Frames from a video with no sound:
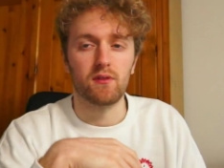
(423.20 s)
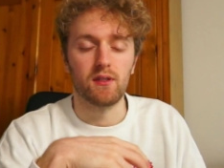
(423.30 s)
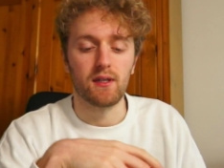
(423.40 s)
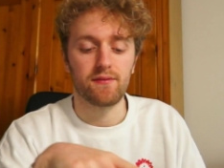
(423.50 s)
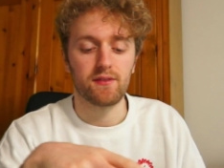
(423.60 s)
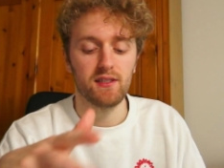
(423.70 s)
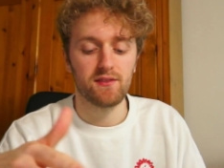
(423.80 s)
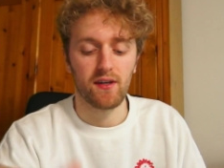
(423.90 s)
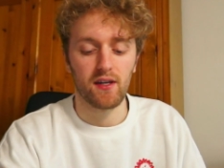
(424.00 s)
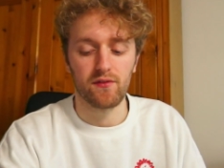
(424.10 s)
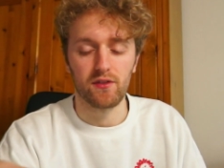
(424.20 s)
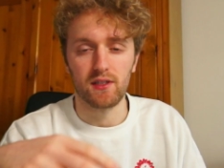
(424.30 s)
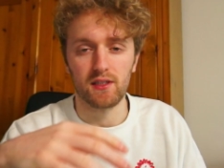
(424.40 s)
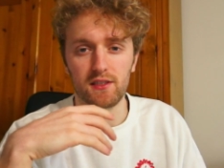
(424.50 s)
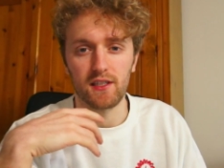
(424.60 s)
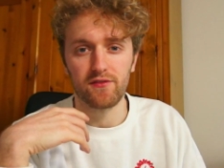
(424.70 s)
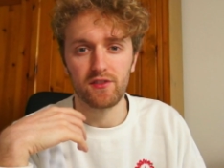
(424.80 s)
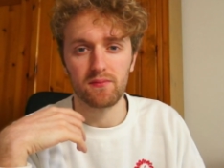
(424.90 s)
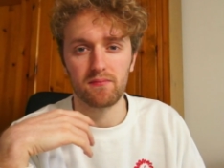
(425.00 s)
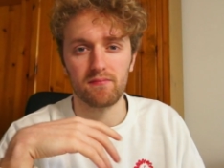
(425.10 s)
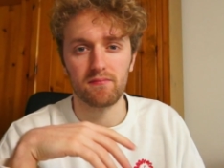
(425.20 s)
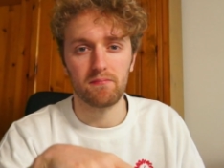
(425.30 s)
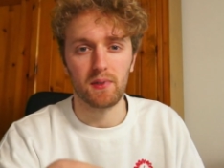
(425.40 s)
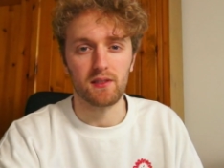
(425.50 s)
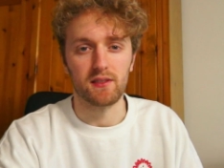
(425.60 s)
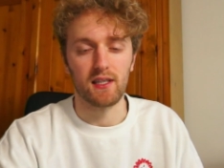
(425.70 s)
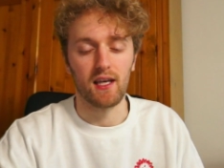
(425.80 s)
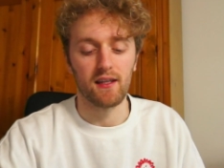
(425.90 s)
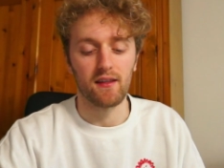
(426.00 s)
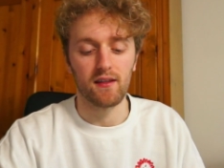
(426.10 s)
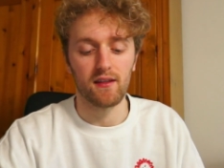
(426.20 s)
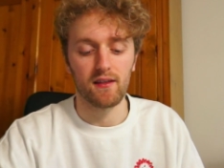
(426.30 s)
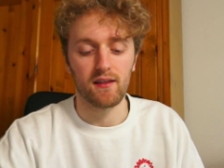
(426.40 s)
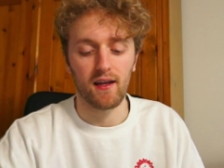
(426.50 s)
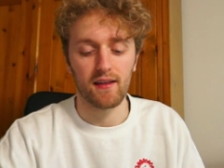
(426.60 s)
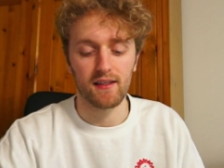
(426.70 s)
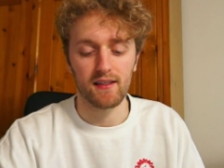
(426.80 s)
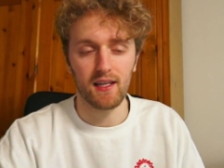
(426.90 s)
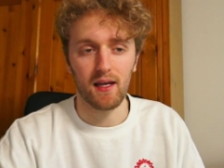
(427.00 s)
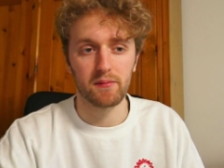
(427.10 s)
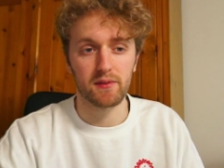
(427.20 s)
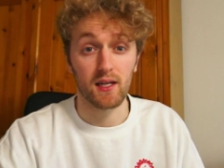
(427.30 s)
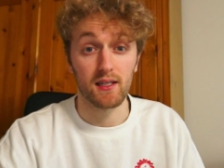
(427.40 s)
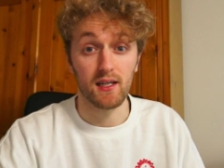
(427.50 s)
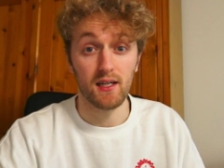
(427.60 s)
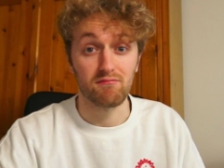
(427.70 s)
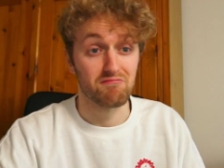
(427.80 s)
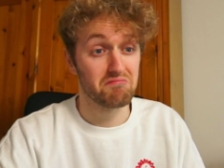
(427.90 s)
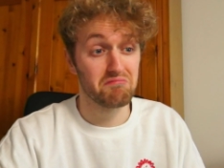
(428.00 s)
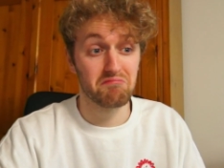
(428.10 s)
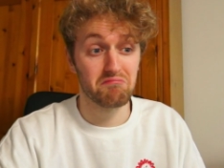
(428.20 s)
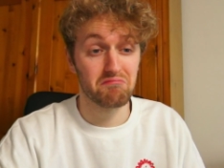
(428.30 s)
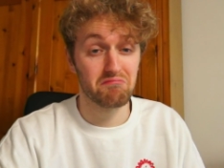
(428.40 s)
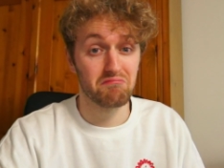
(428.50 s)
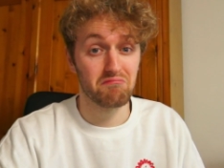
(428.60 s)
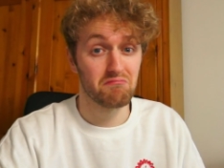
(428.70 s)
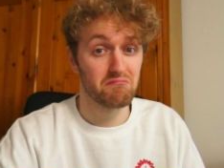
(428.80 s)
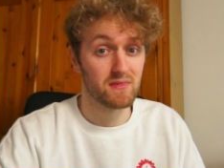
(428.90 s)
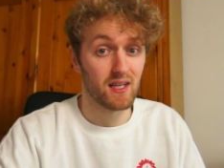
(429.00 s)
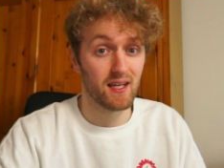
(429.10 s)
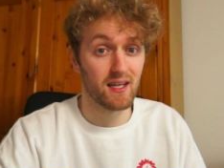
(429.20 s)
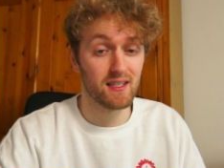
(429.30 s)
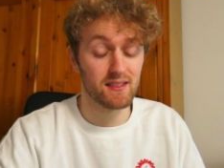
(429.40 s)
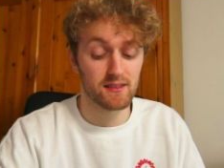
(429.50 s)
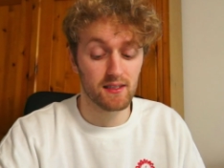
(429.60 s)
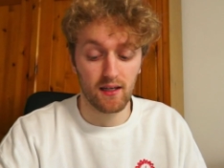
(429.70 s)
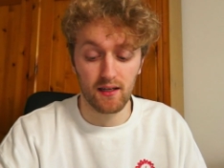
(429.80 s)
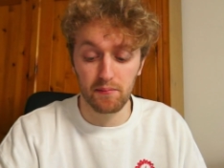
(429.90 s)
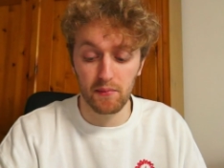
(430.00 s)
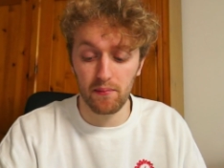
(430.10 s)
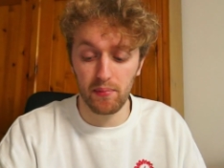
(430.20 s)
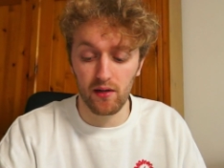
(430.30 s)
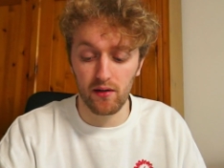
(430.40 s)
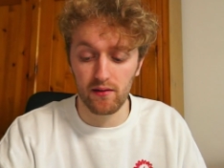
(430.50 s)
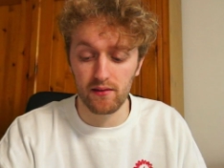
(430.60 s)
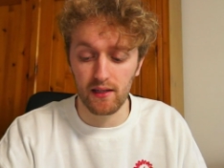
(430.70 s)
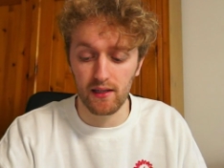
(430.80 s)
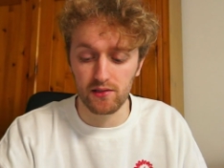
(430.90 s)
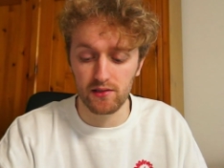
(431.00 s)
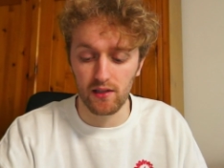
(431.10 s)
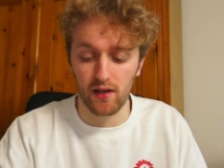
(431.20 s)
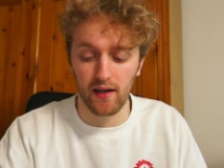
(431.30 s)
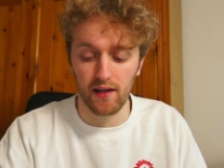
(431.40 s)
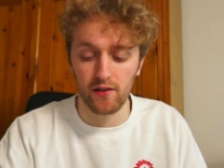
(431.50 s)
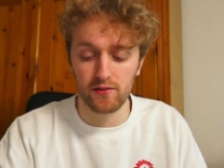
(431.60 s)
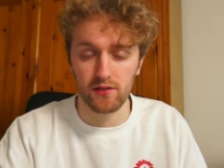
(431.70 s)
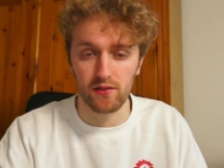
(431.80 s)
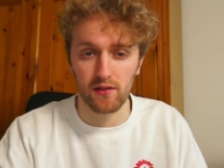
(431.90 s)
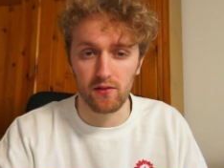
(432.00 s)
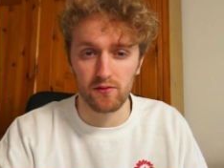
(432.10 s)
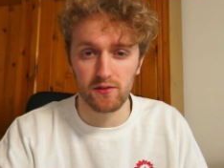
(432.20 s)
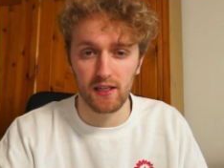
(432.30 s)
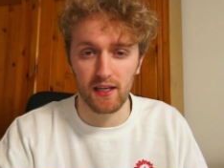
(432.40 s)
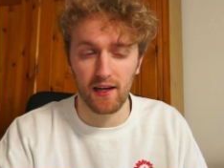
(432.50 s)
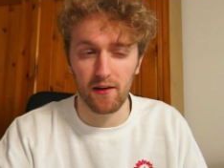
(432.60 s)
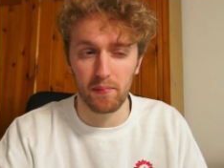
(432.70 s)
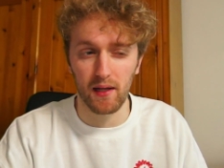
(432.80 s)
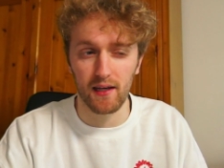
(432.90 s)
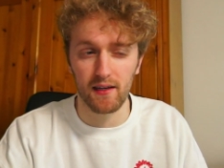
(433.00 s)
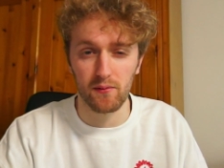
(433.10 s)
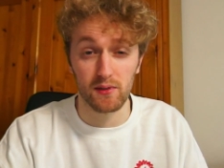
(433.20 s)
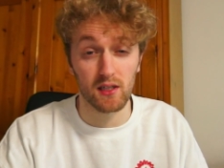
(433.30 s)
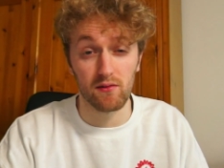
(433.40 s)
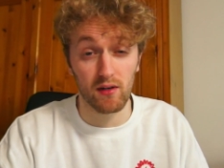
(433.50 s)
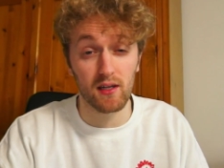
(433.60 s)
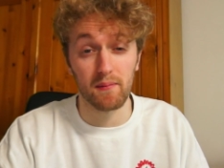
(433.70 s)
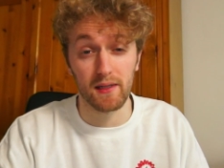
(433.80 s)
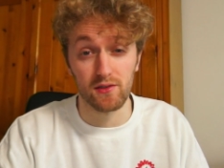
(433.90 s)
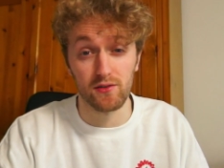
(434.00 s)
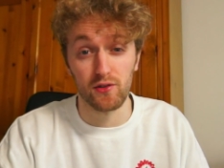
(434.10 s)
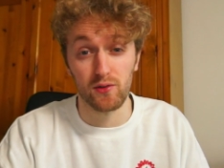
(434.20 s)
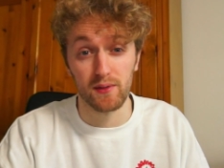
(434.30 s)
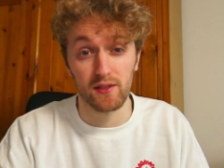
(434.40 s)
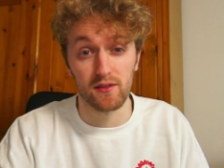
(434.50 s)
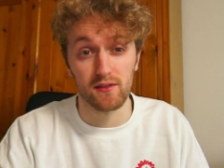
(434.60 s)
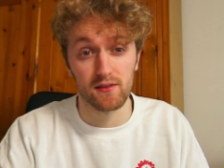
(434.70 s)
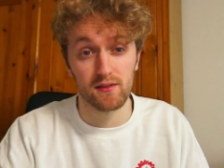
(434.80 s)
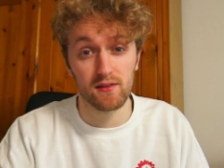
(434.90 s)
After these final few touches I've just put together, I think the game's kind of done. And I'm going to put it on itch.io so you can all check it out and play it, which I recommend you do because